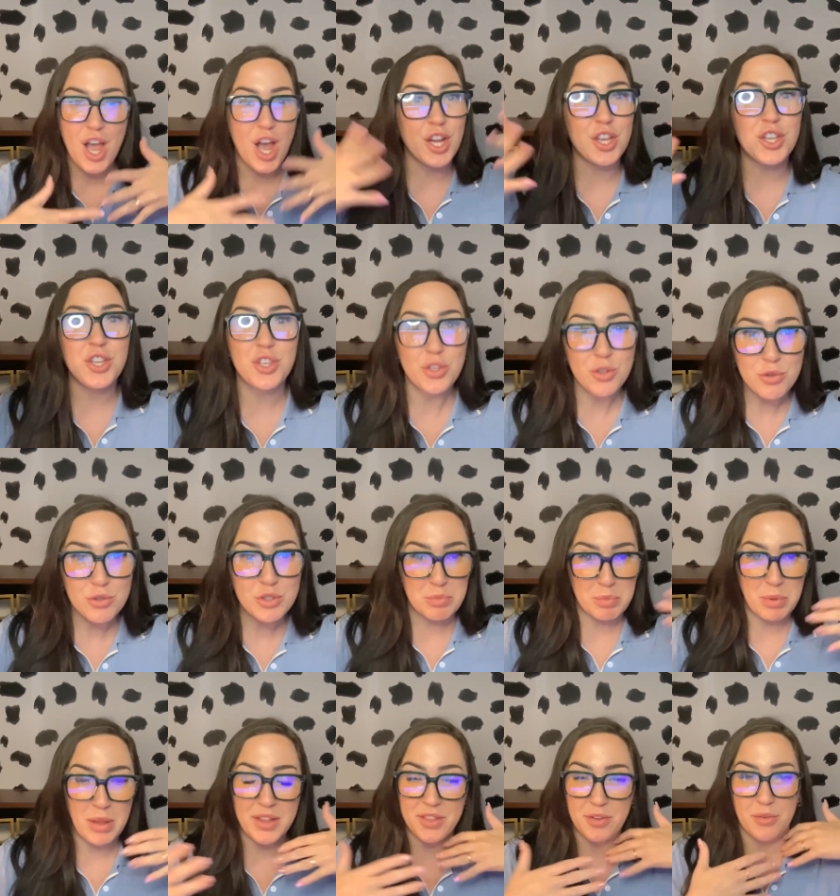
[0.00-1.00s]
a huge
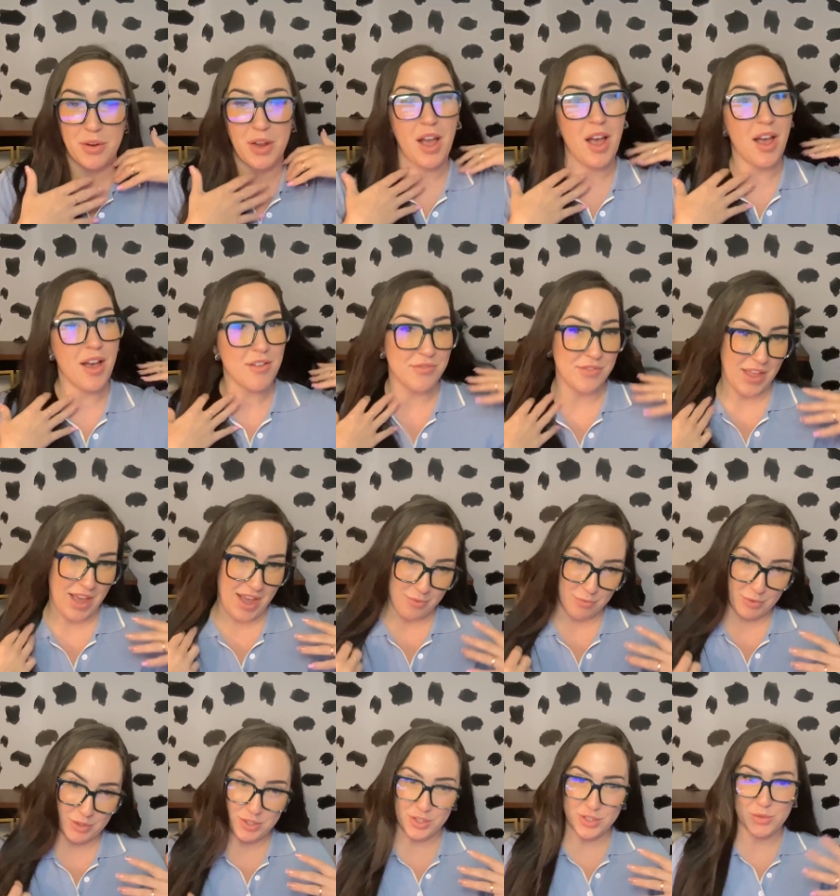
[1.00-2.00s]
plethora of that,
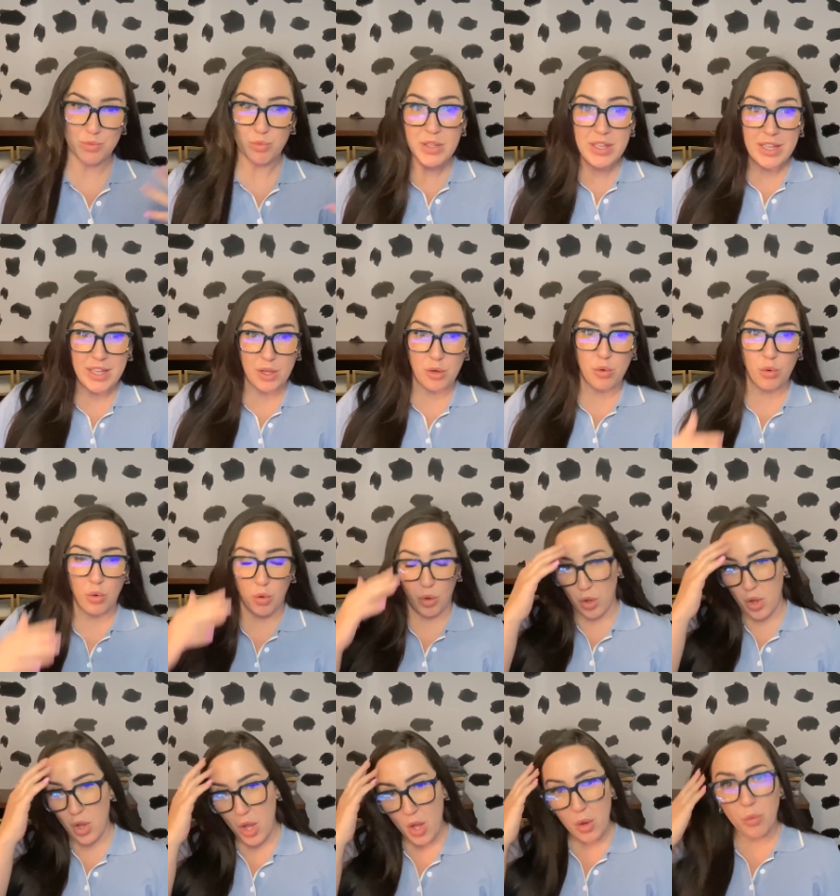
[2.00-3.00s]
which is really
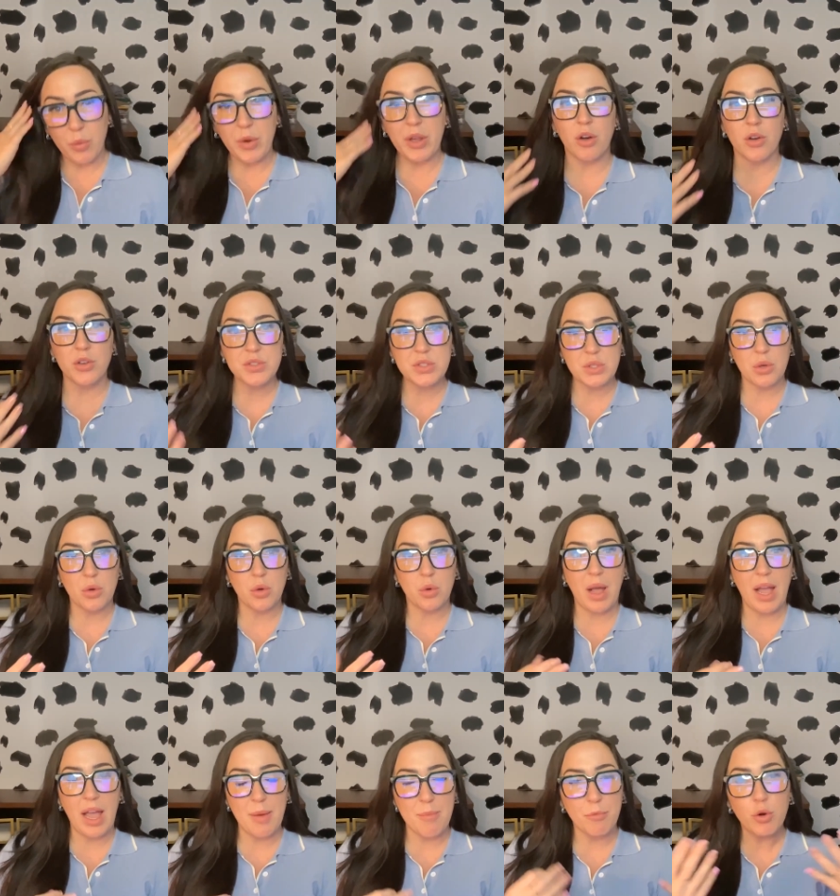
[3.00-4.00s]
cool. We
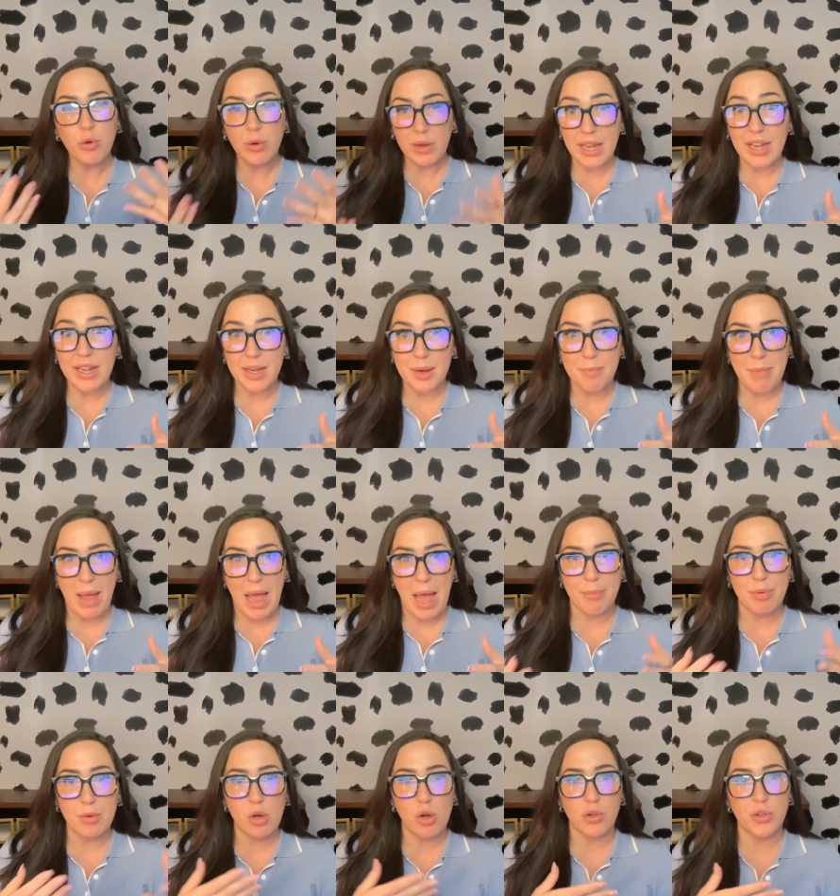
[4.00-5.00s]
also created a
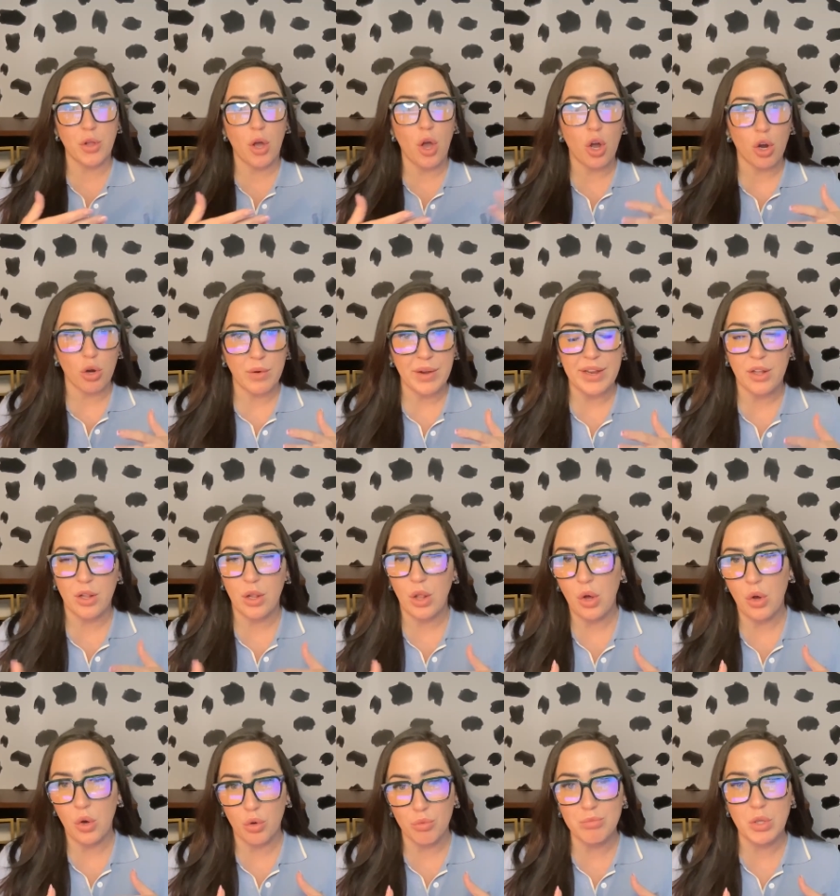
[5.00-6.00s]
map called
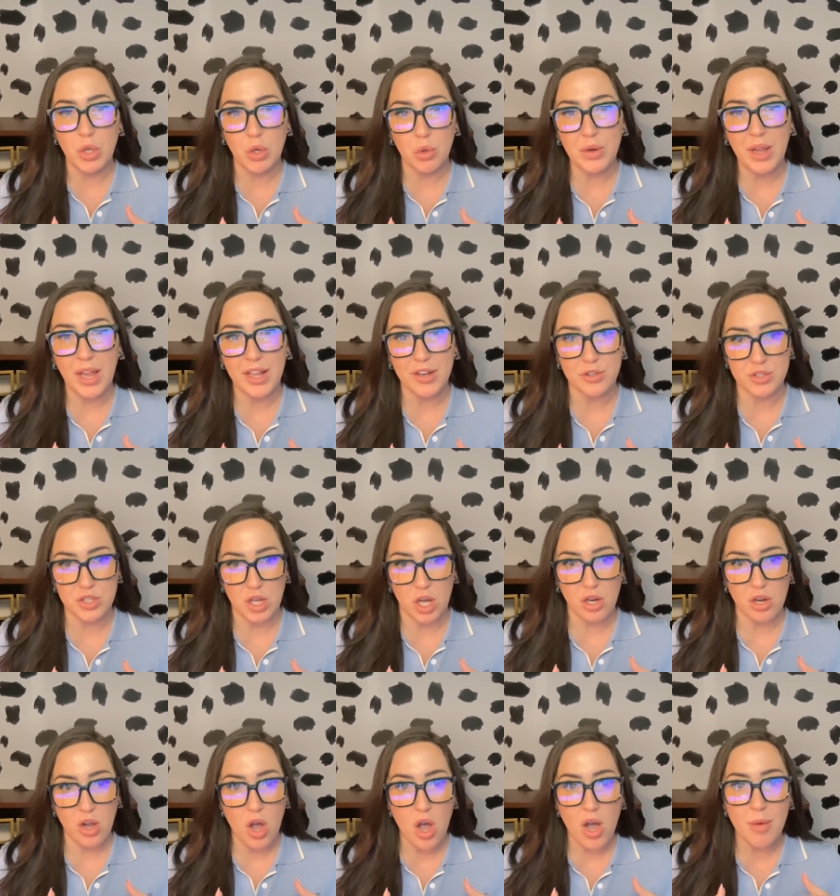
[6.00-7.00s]

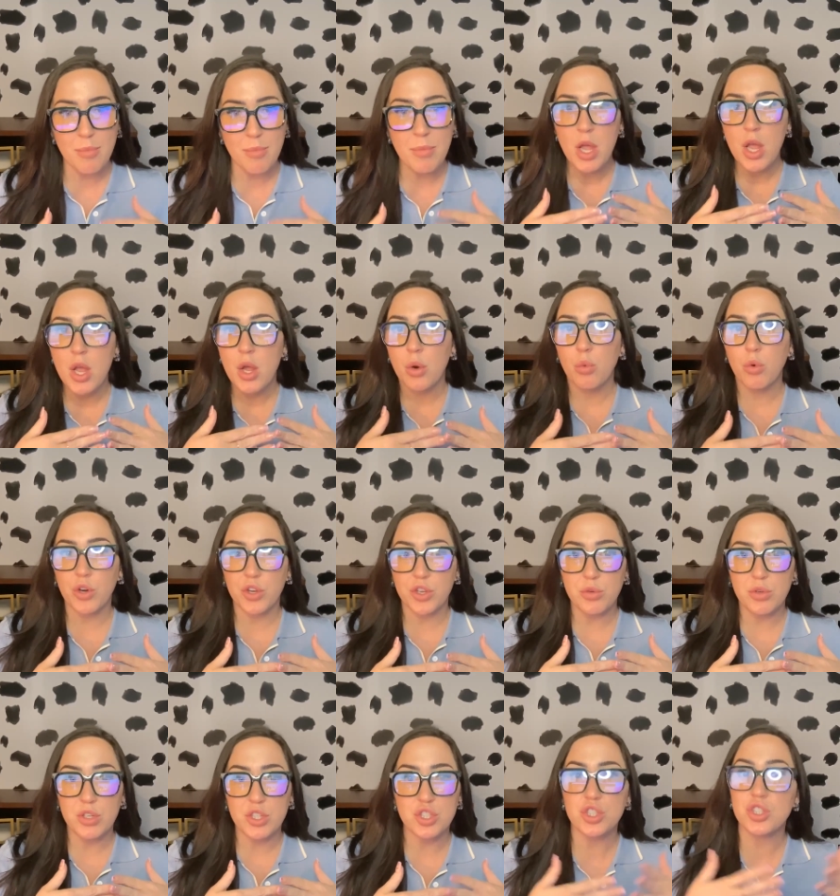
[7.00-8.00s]
ralhomelocator.com where you
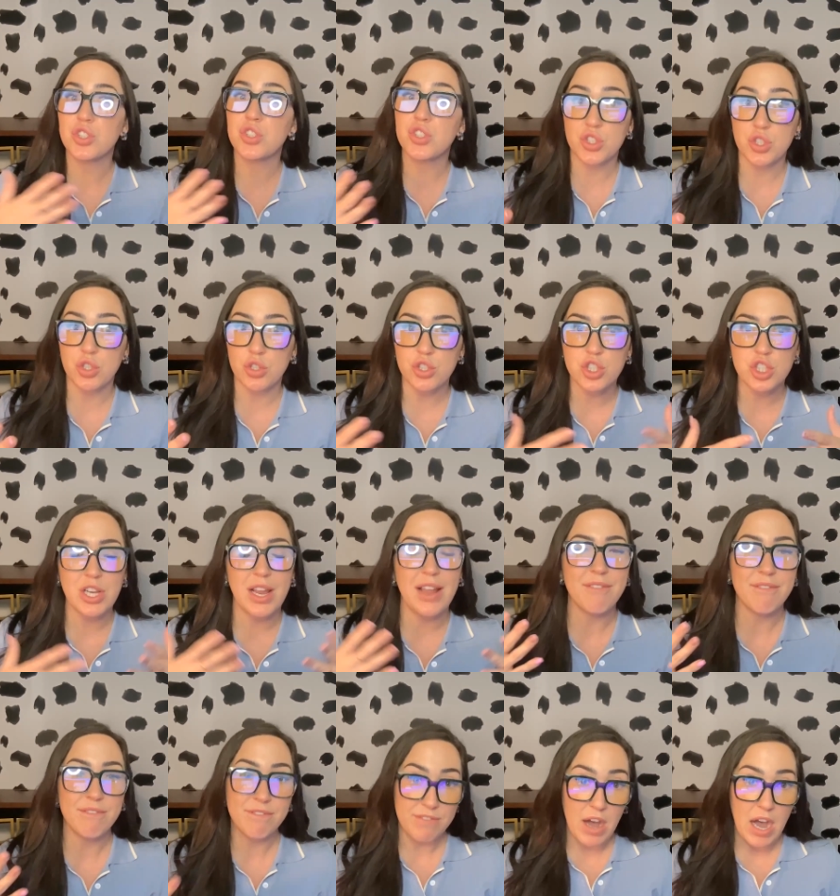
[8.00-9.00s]
can just search
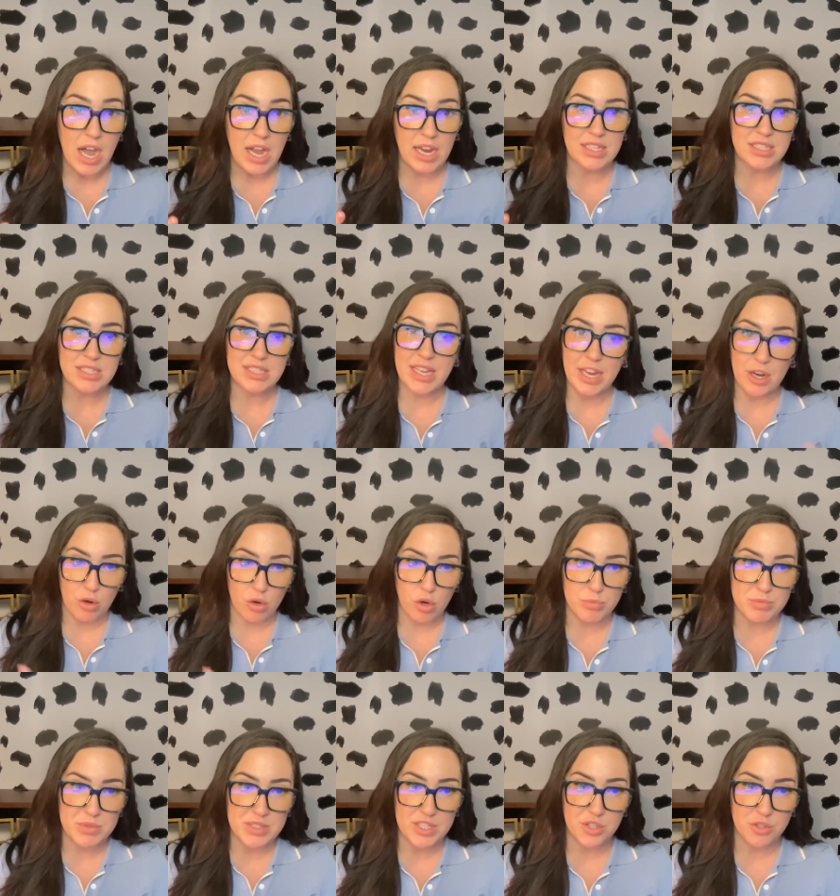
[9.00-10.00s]
and find care
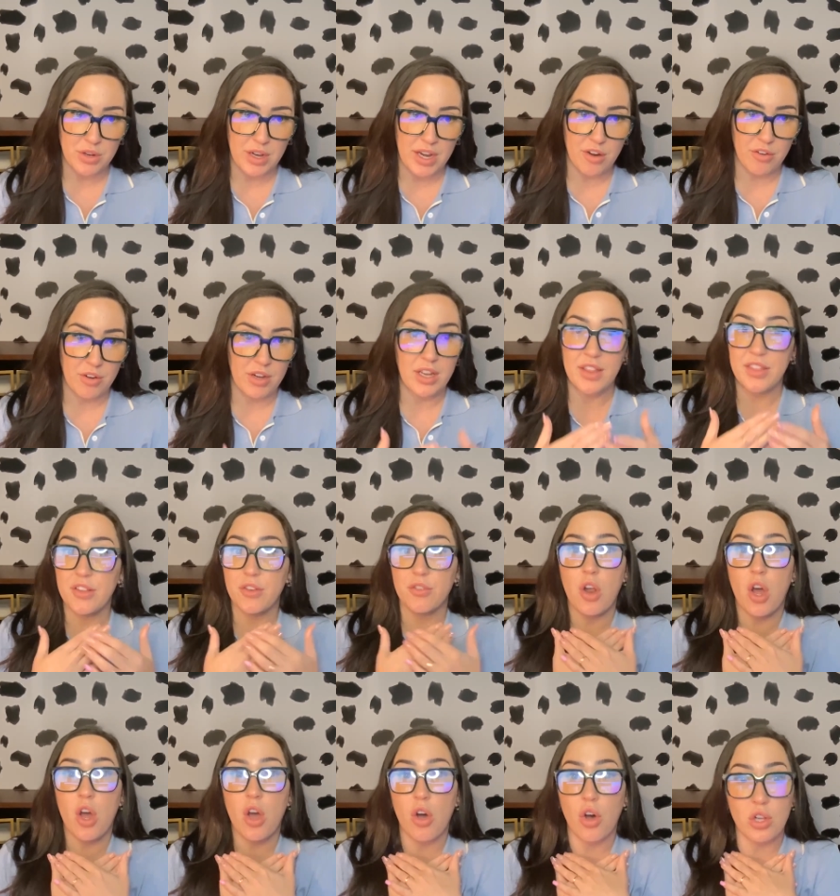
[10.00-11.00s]
homes in your area. They're
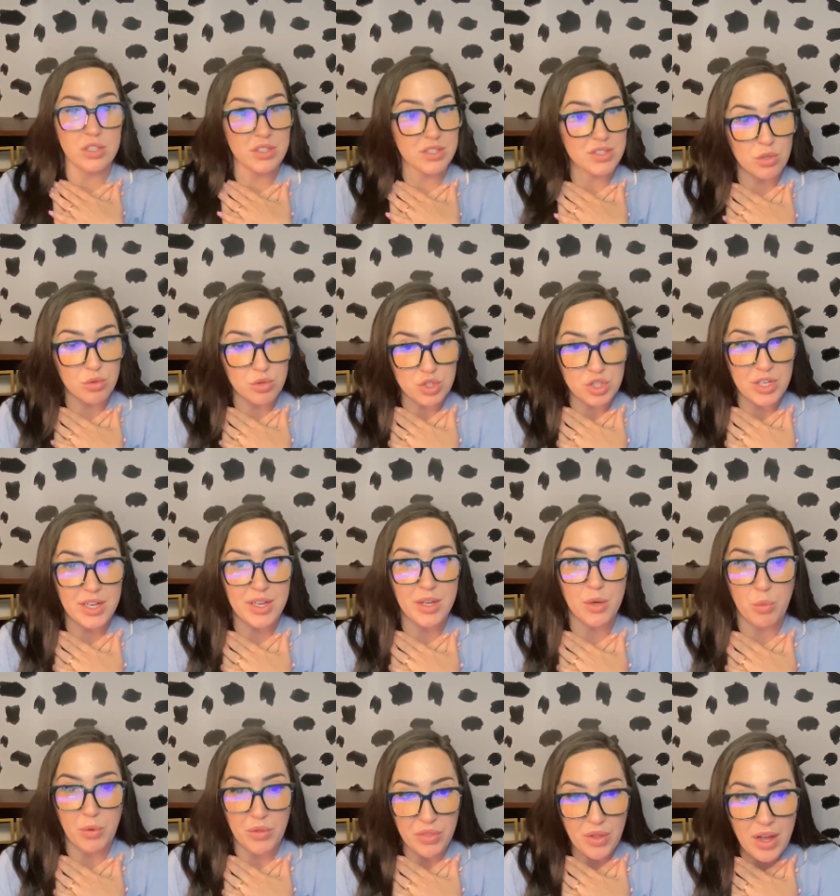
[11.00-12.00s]
not all
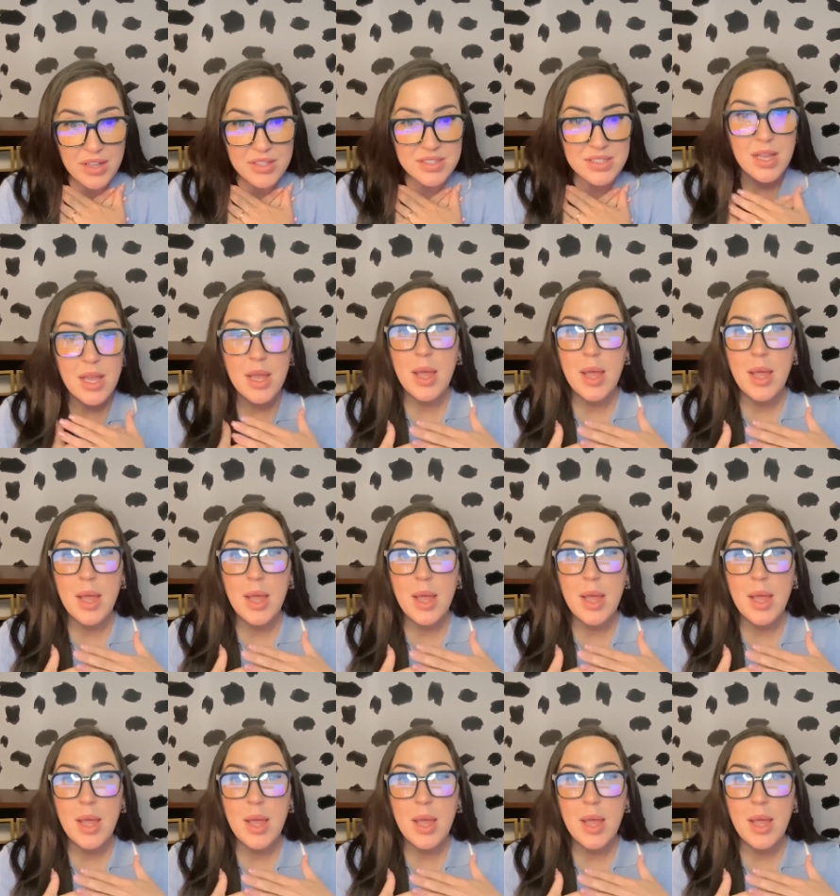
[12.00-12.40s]
associated with us,